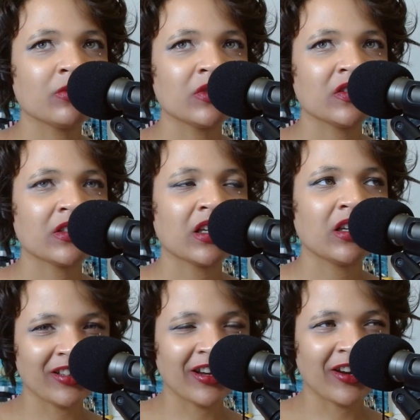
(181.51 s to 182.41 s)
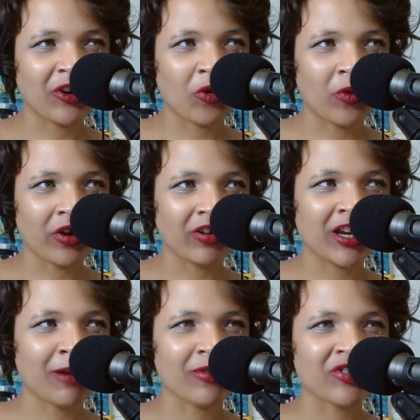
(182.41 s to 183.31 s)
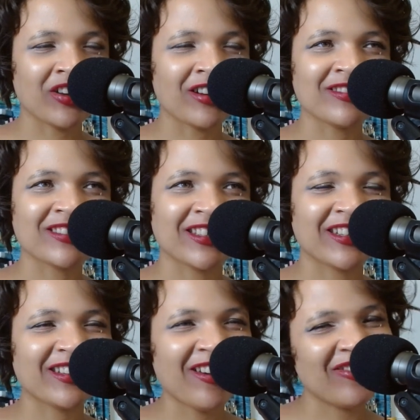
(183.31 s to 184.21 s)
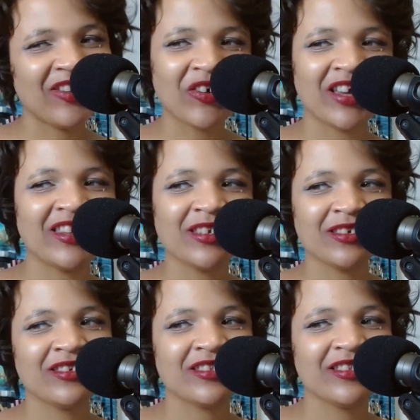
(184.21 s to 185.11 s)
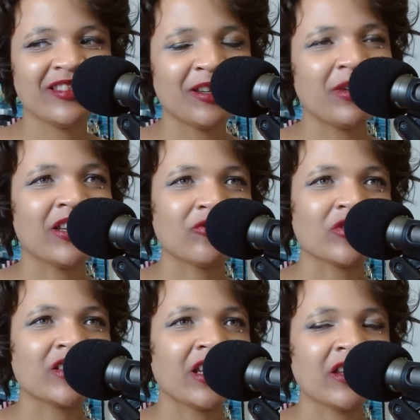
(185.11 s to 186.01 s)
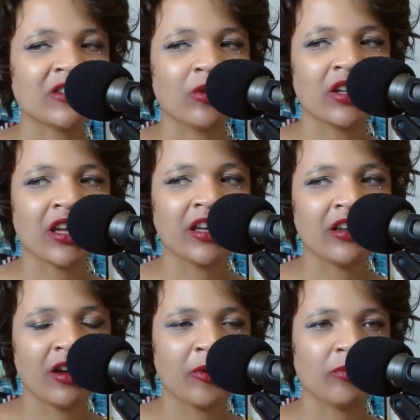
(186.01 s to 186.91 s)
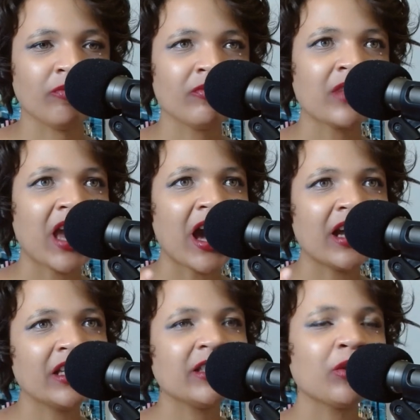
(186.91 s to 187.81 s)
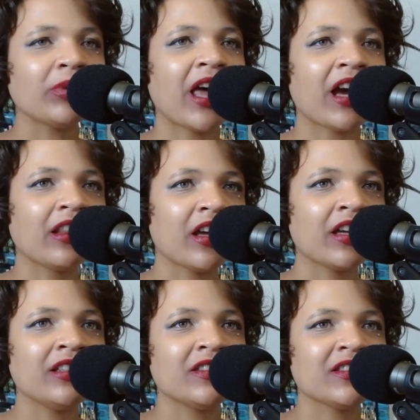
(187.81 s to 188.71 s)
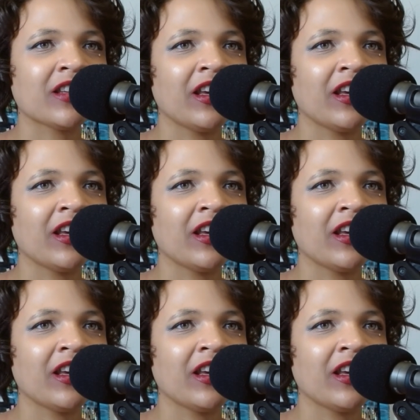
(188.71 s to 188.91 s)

was like an underwater camera shot? And I was like, oh, okay, that'd be interesting. And so then I added in the black lines